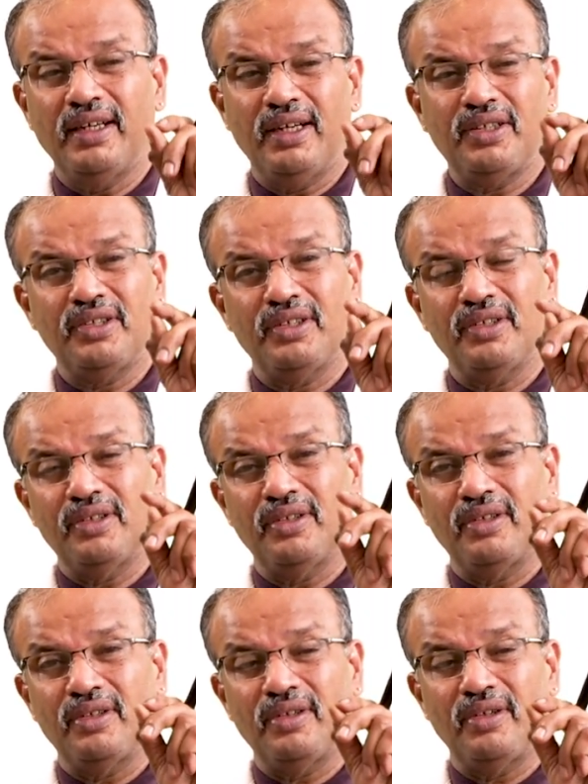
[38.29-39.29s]
gets
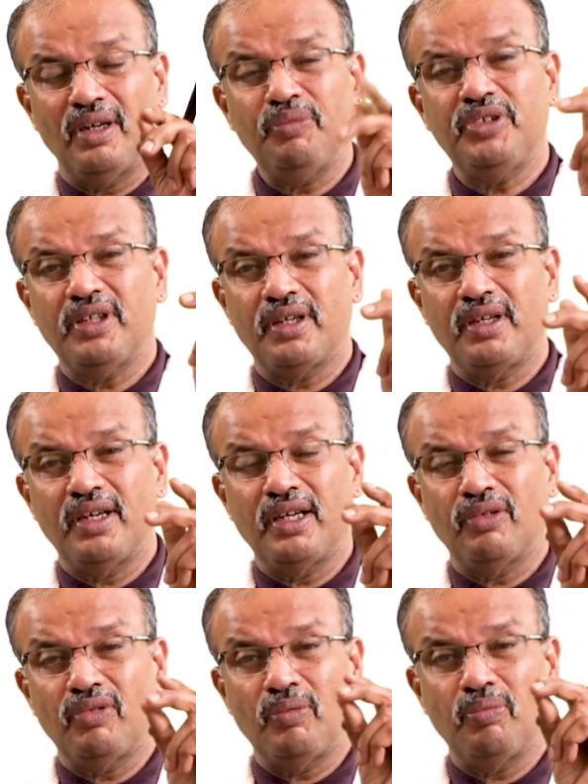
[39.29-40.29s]
uh, ruptured
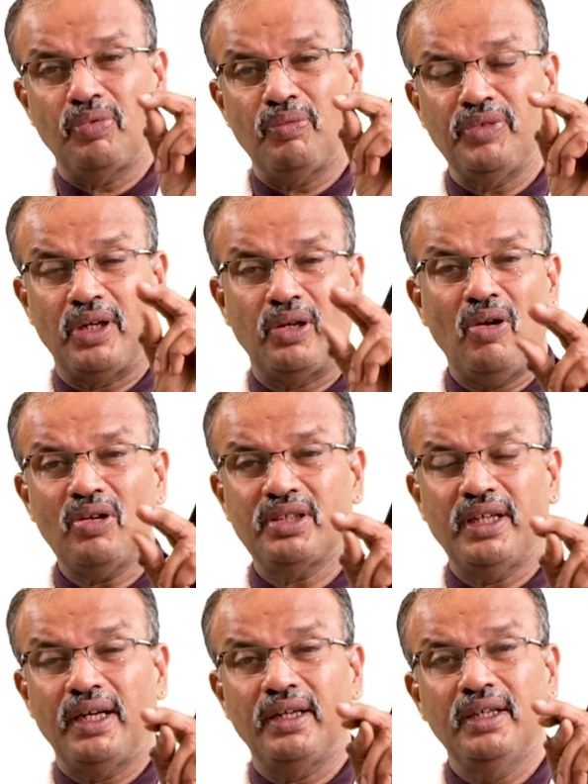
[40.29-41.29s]
and from, forms a clot
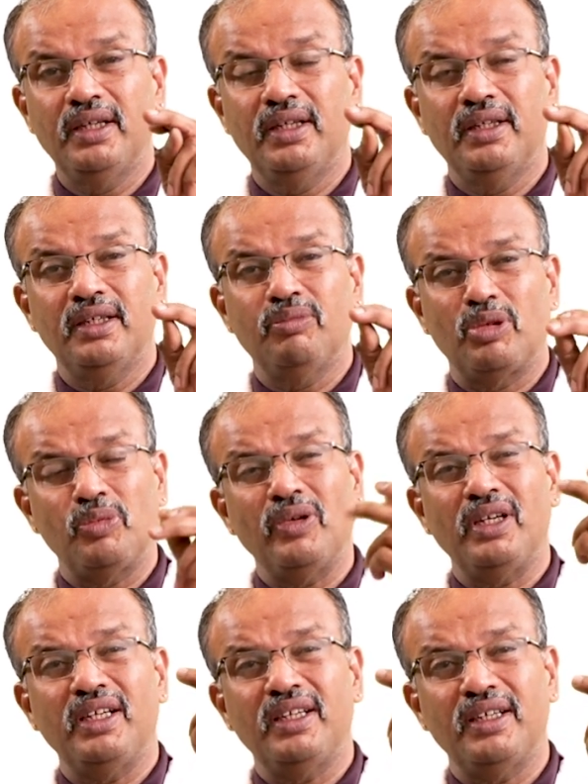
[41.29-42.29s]
there.
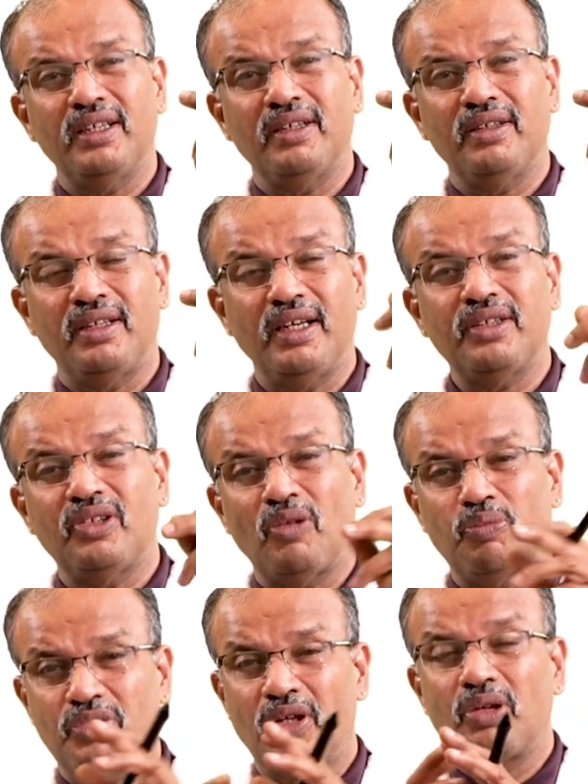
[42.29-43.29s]
Probably it gets
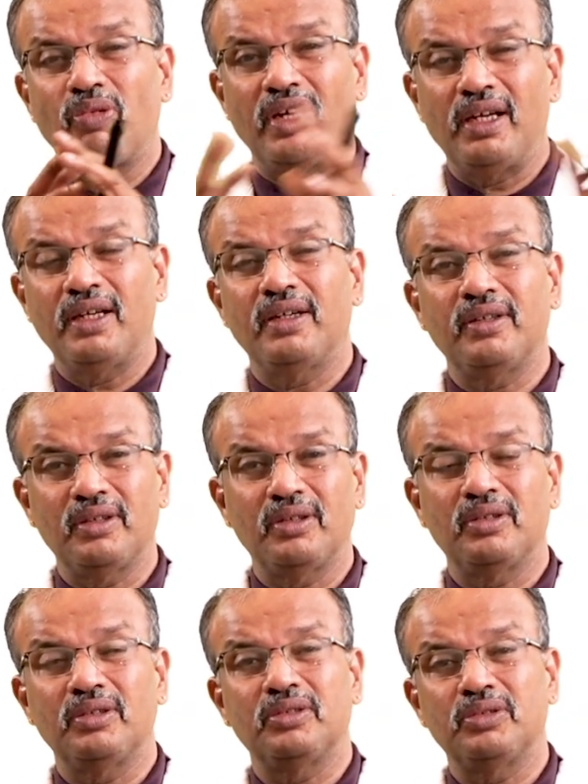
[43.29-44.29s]
ruptured while
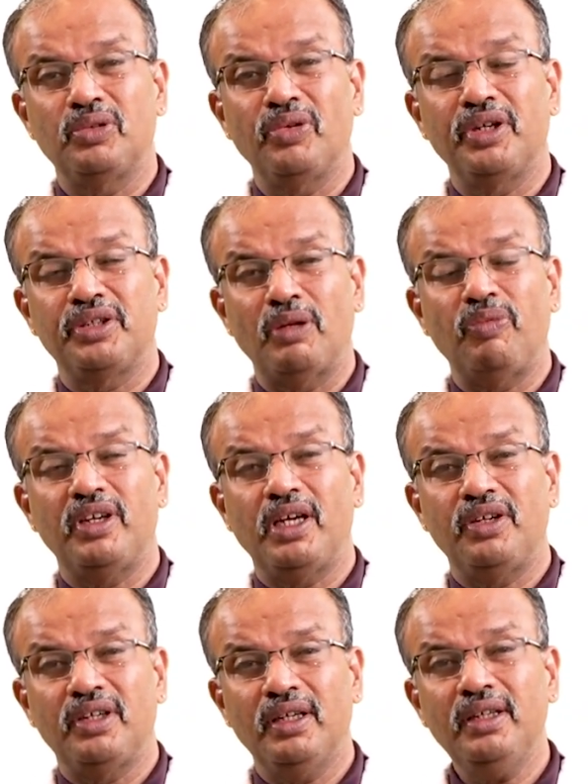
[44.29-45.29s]
uh, during
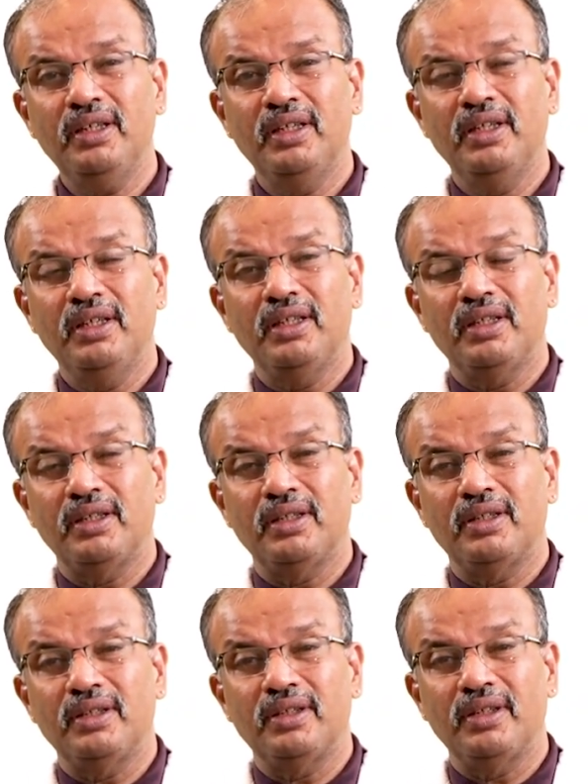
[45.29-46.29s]
sterification.
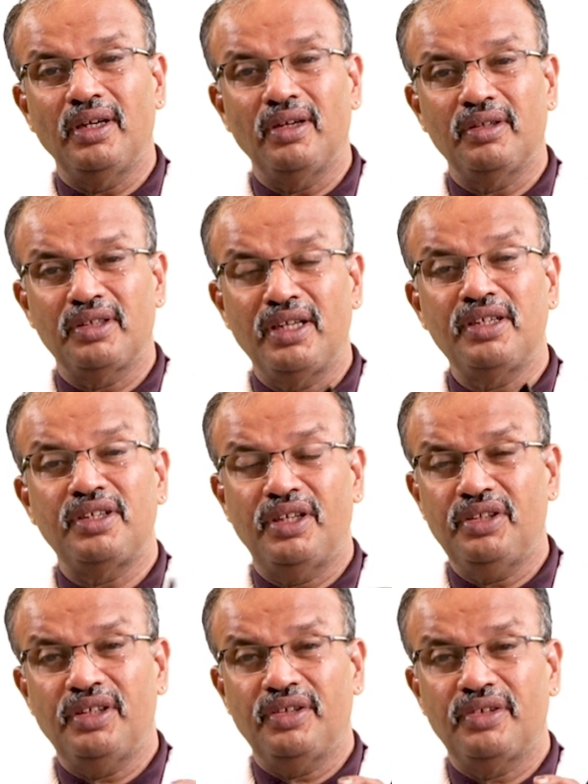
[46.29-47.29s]
Uh, skin
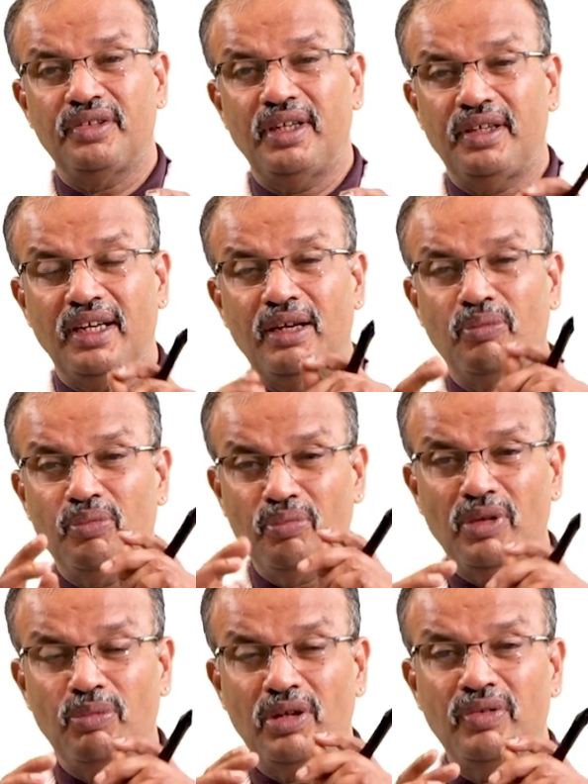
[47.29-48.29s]
stretches, so that time
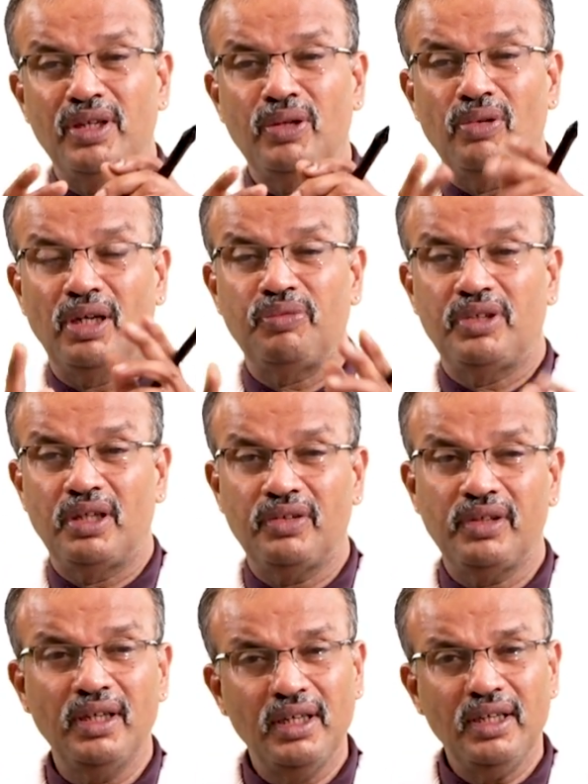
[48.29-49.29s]
maybe venule
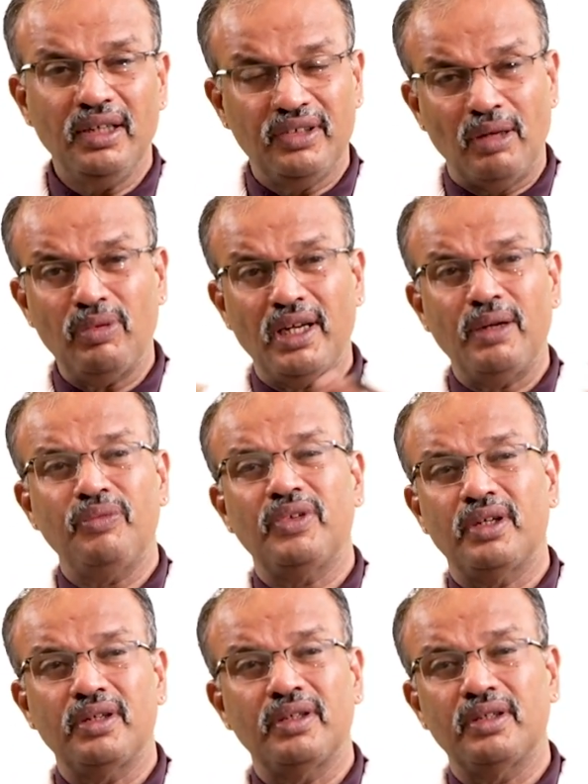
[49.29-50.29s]
ruptures.
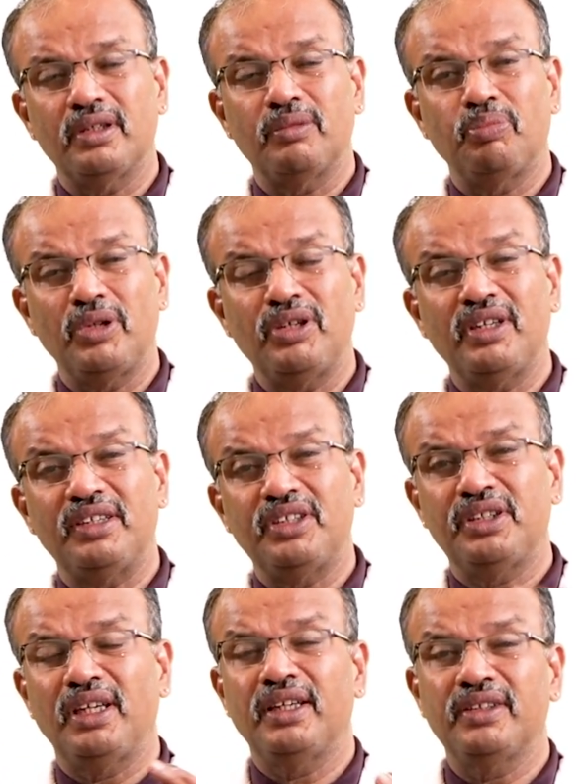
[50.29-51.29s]
Sometimes uh,
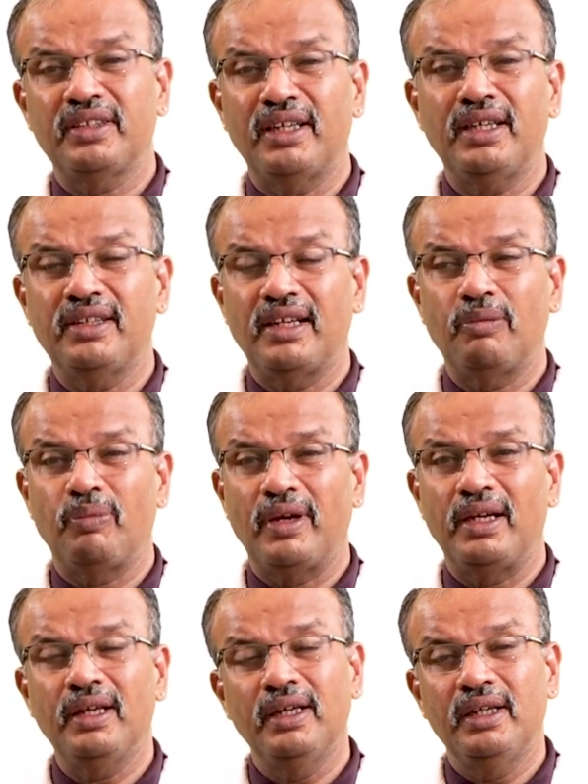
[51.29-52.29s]
pre-existing sentinel
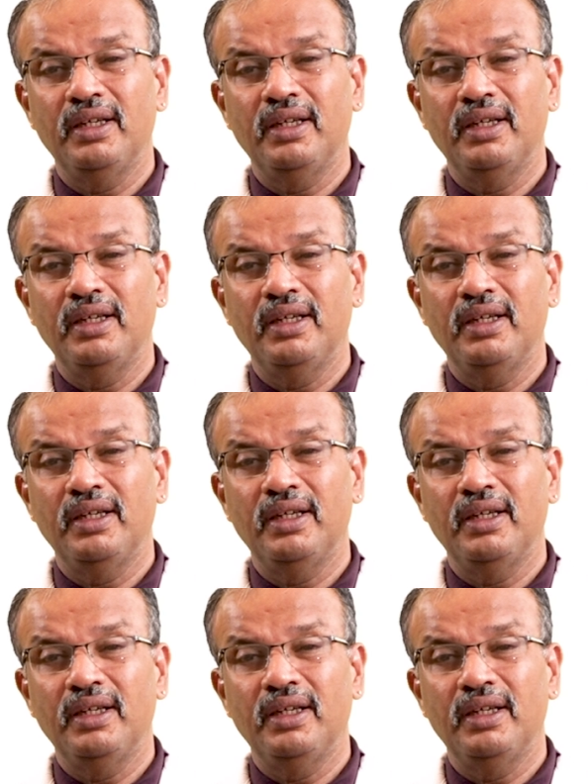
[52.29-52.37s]
pile